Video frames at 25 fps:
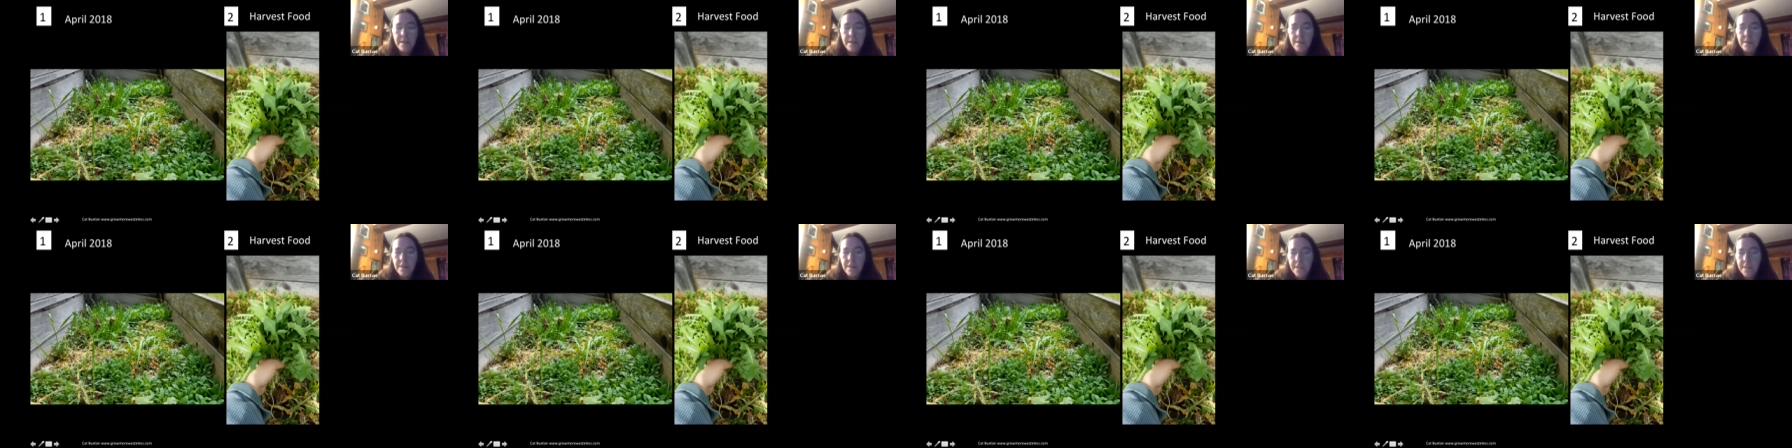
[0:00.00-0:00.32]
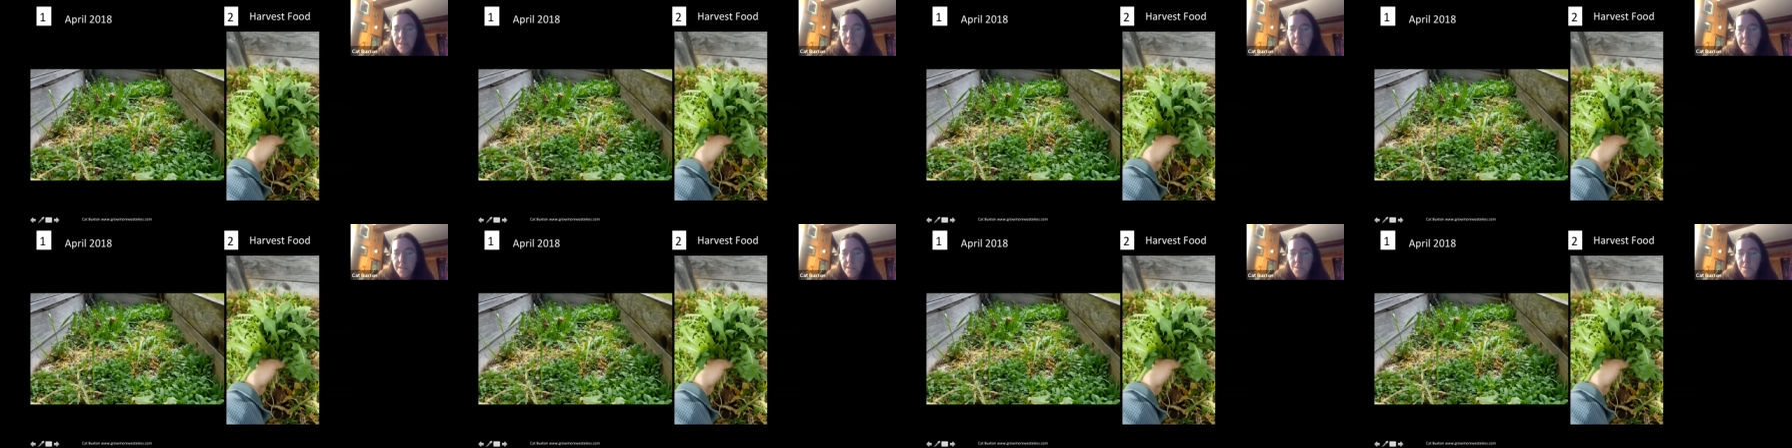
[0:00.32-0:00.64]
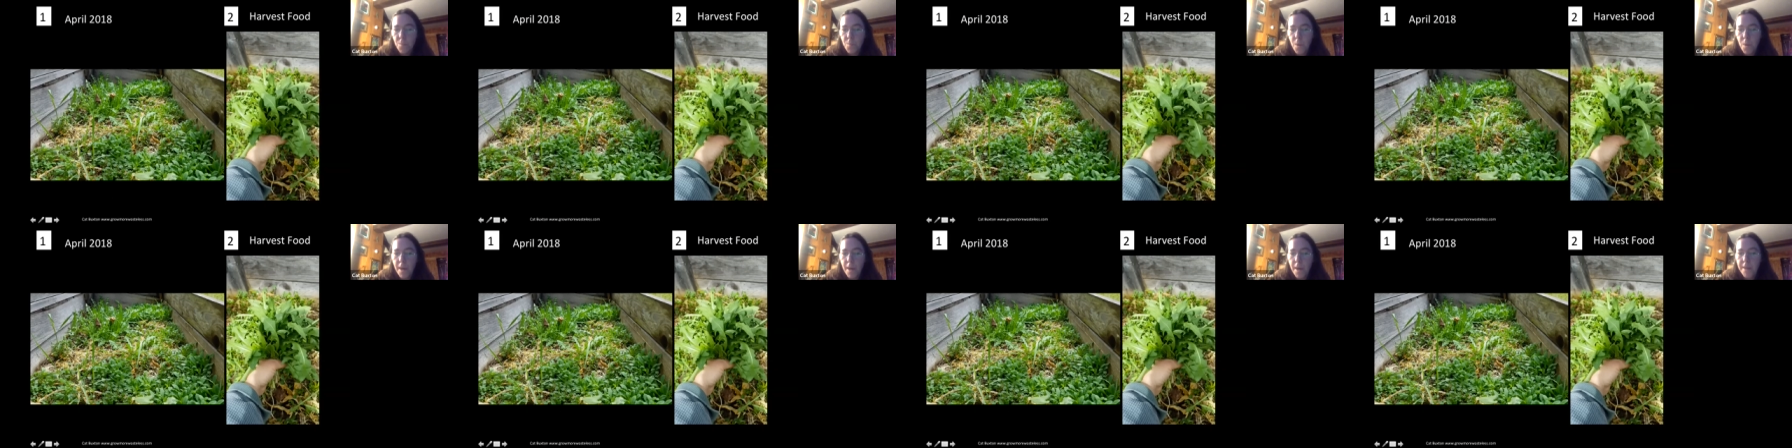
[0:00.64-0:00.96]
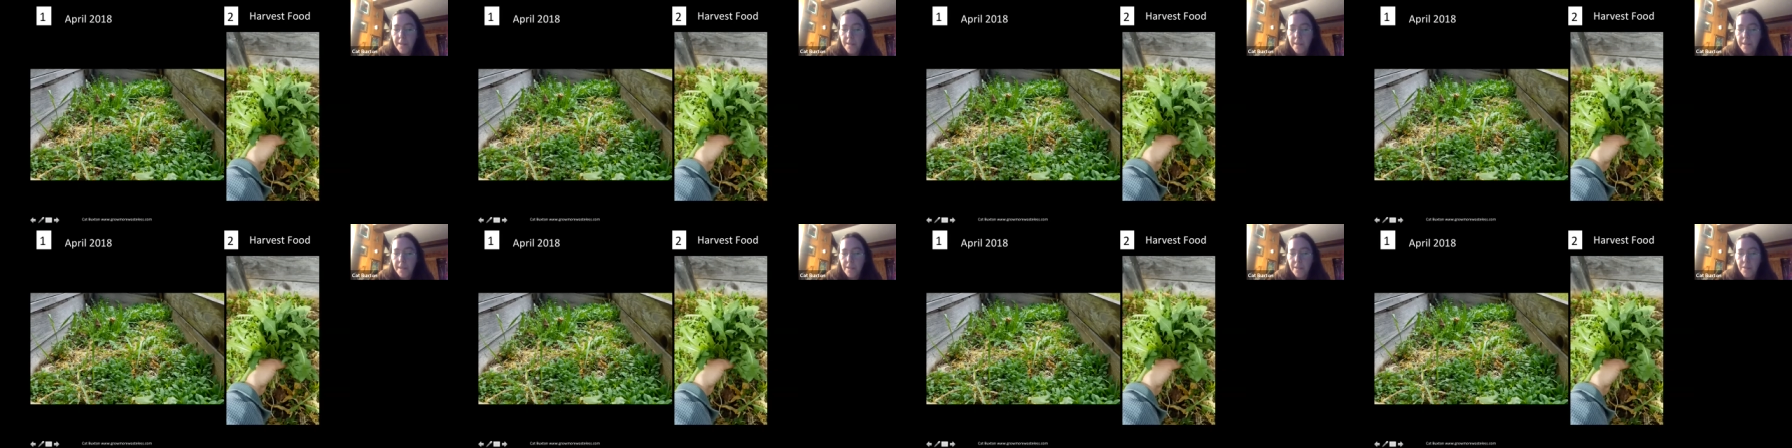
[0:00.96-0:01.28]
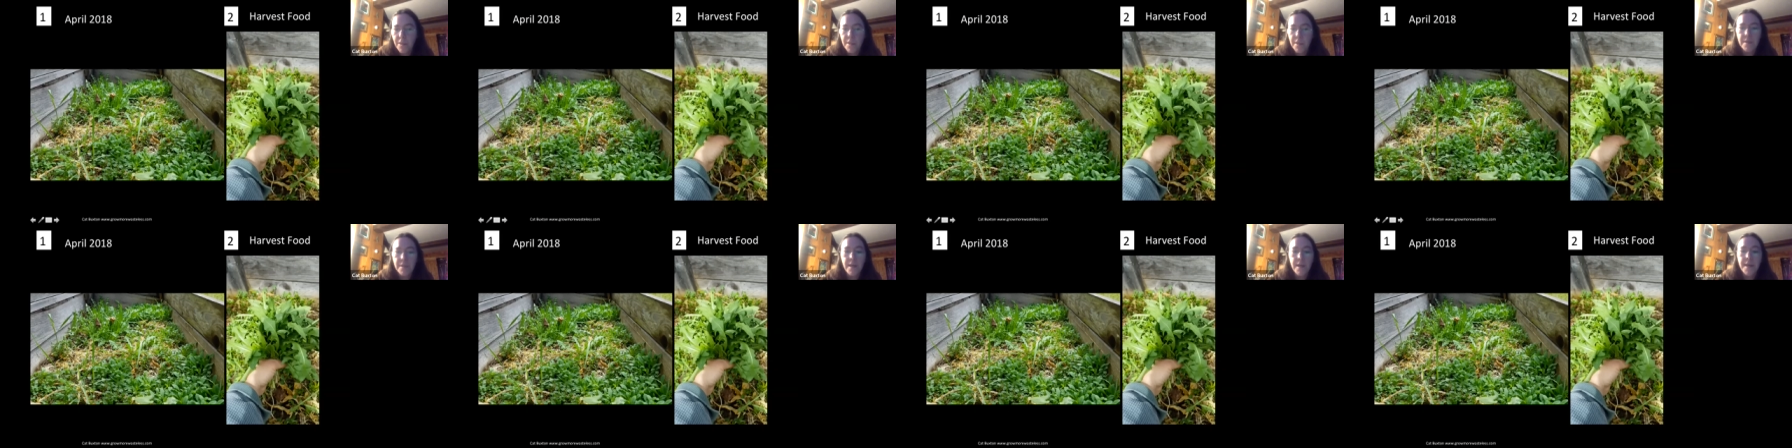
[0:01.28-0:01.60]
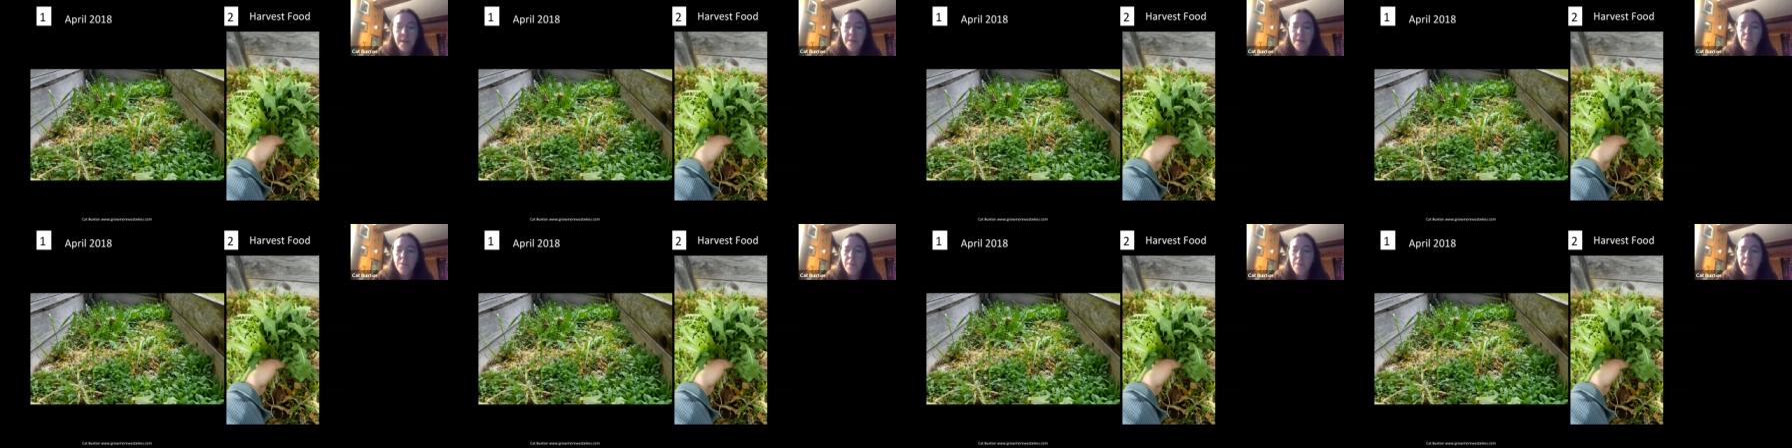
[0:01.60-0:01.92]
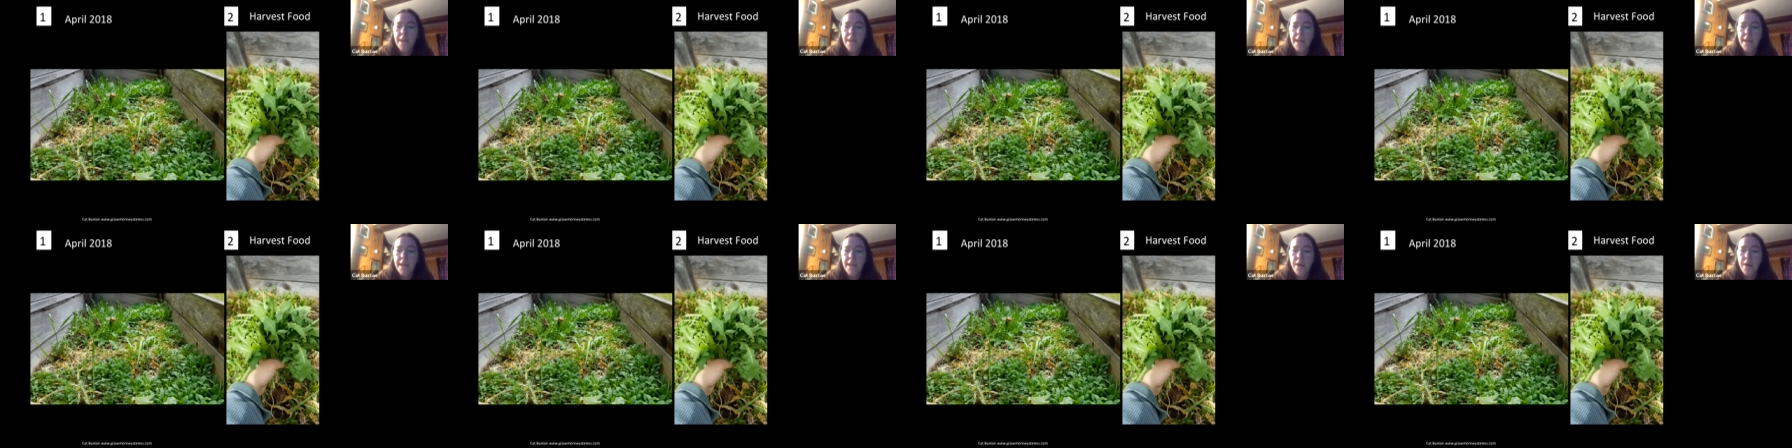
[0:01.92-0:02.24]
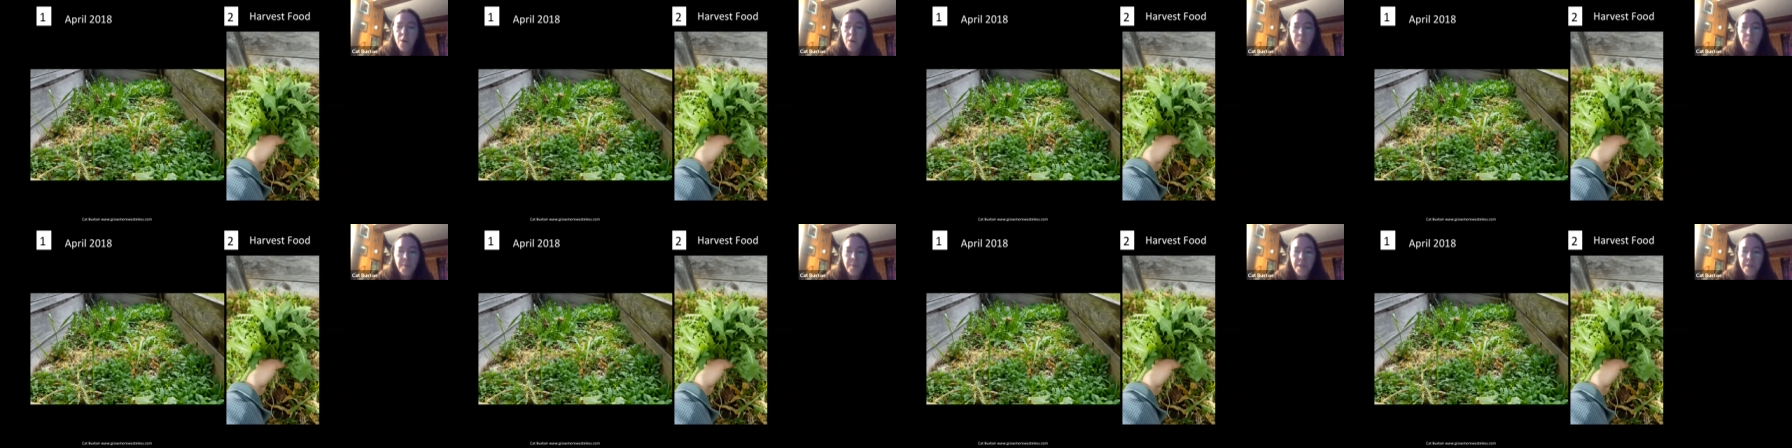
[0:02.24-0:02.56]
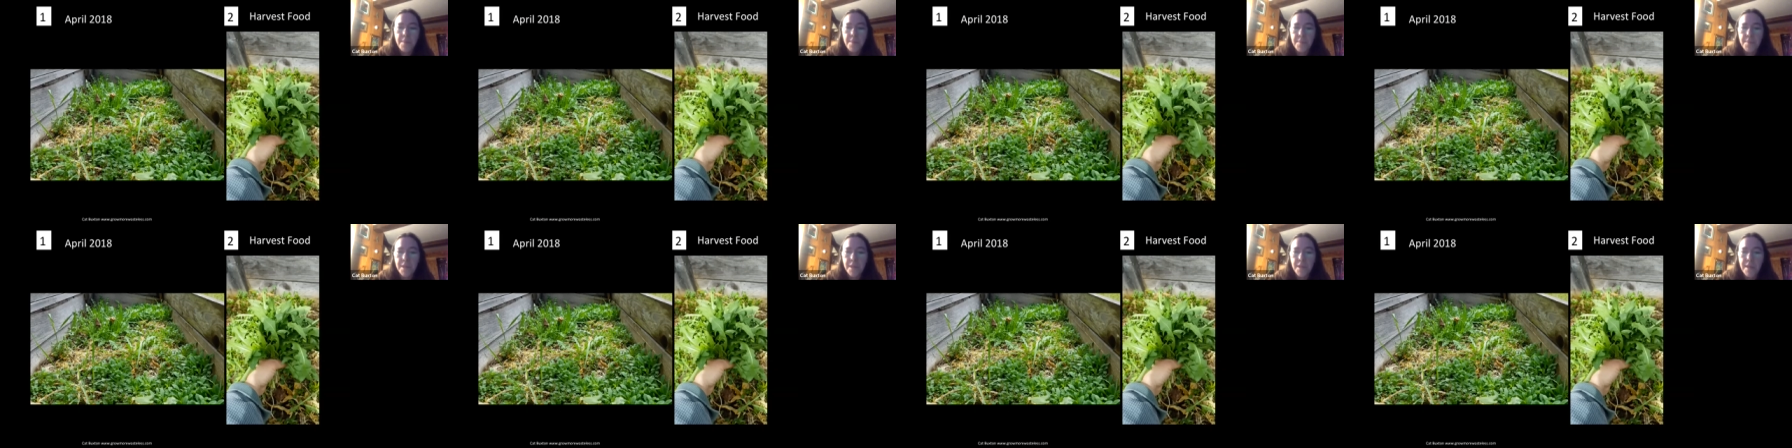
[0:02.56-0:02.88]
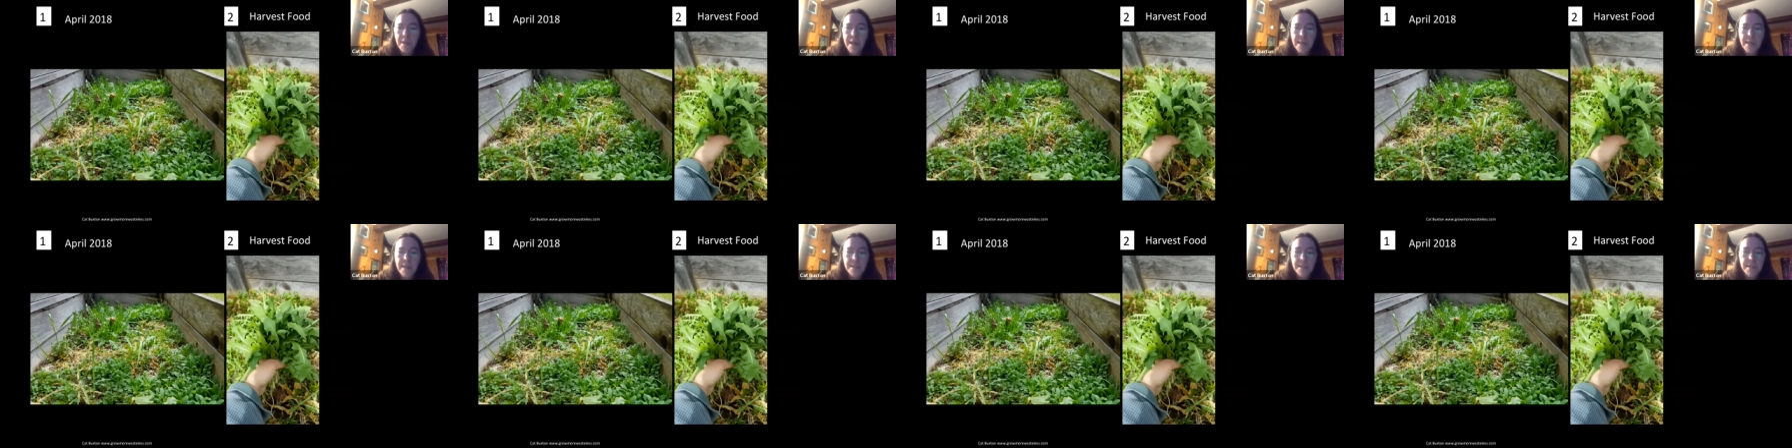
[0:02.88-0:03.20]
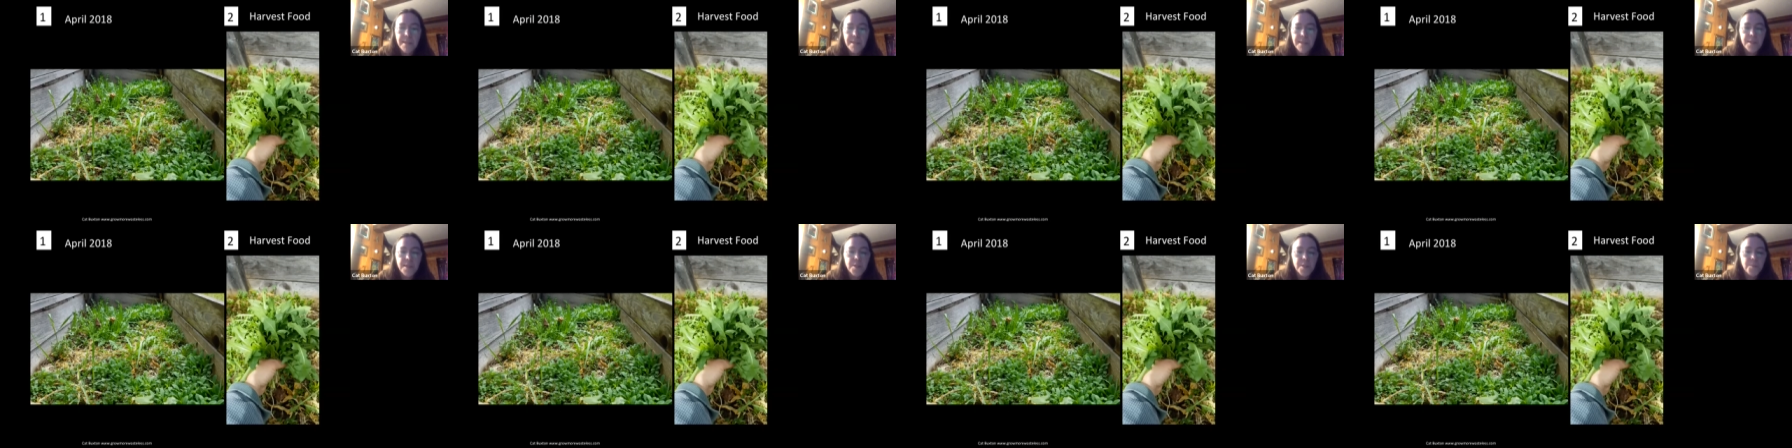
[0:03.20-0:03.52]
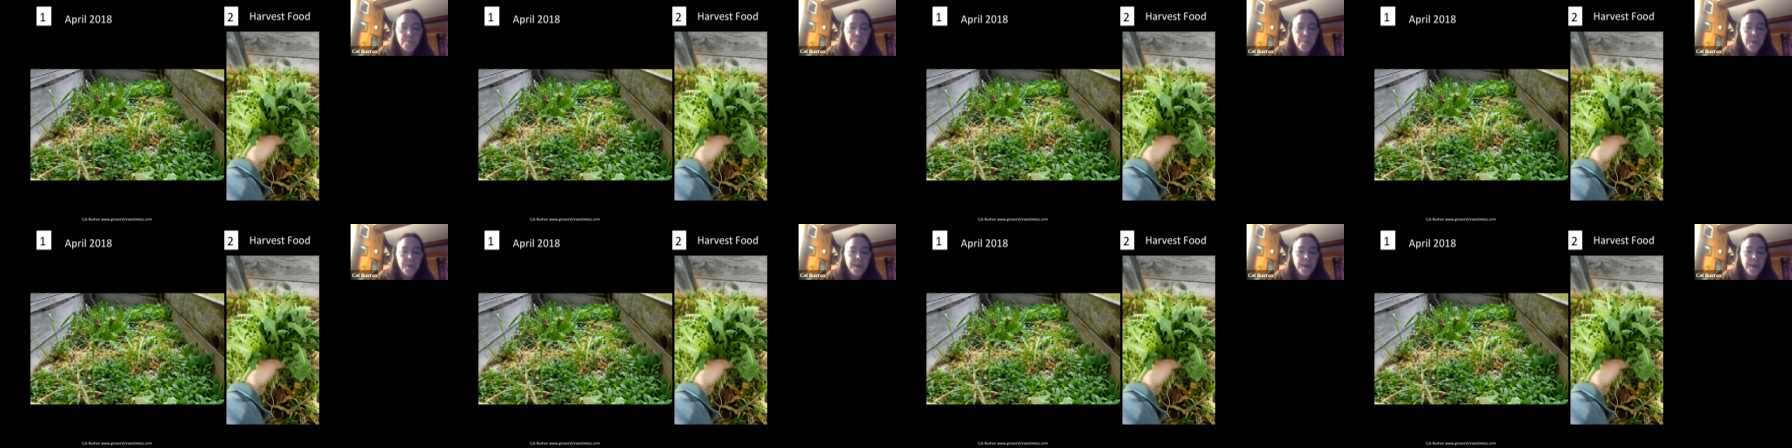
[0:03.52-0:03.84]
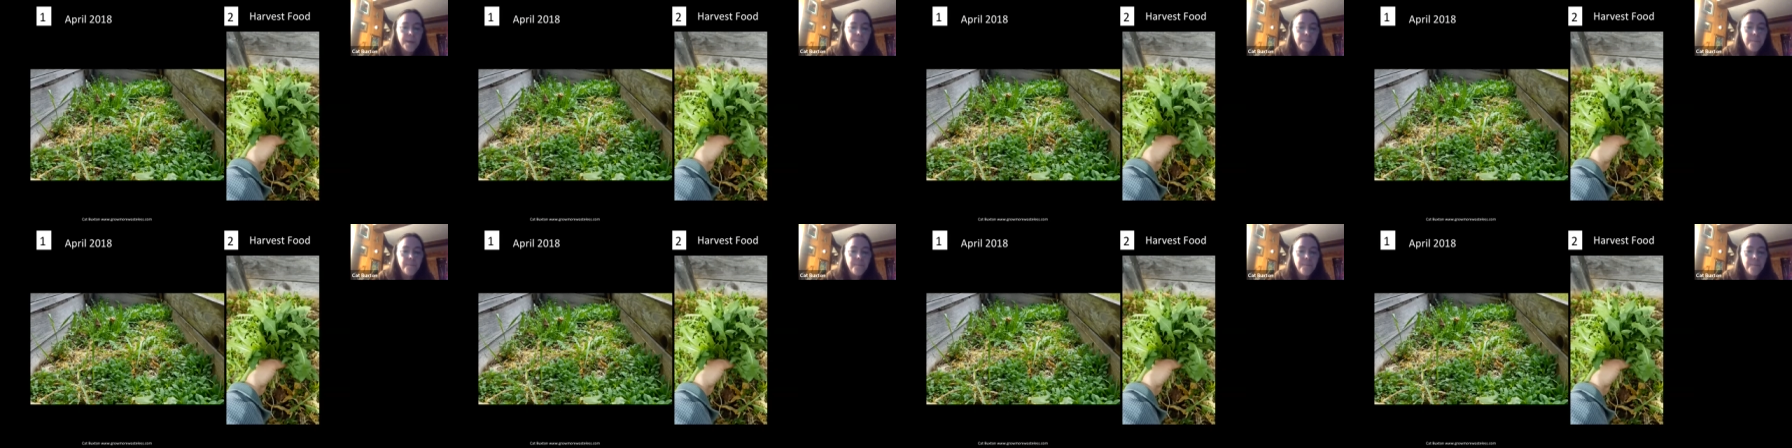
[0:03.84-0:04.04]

This is what it looked like when I opened up the glass in the spring.